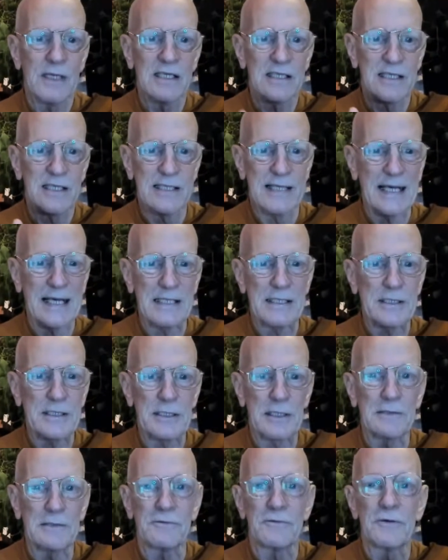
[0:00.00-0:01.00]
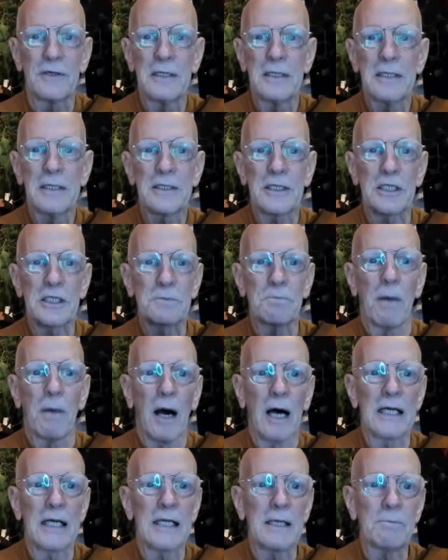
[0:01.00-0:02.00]
sense of this
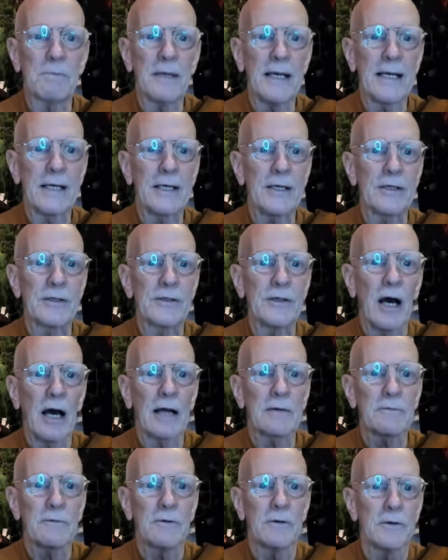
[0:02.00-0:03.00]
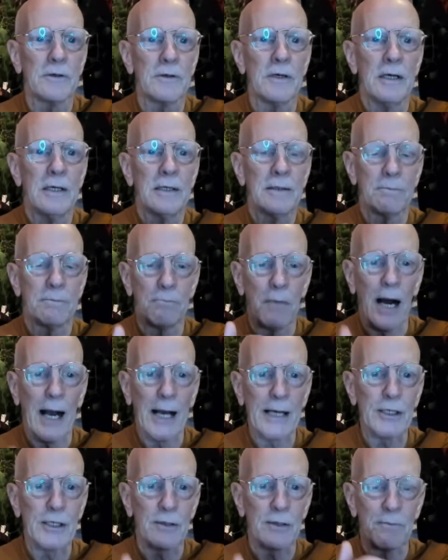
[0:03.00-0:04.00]
body being not
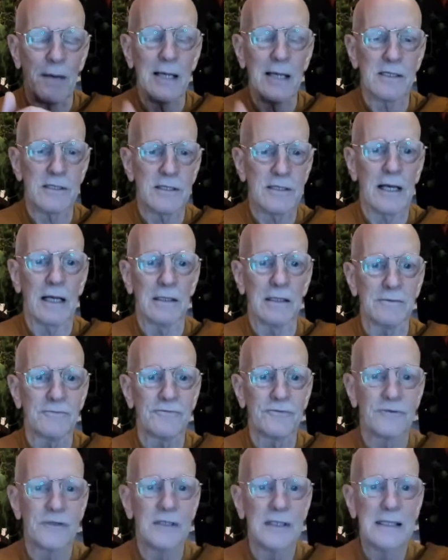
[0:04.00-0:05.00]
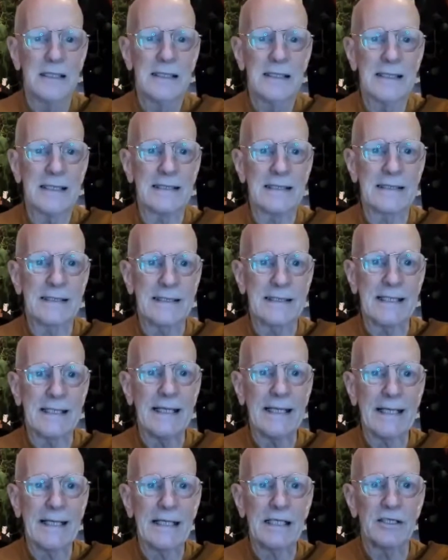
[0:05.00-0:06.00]
mine or myself, and
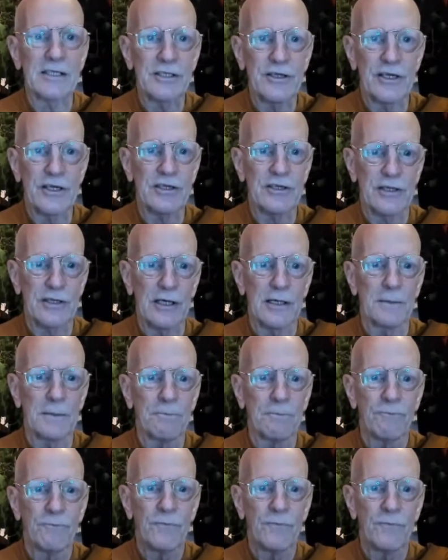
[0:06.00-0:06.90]
seeing it as just a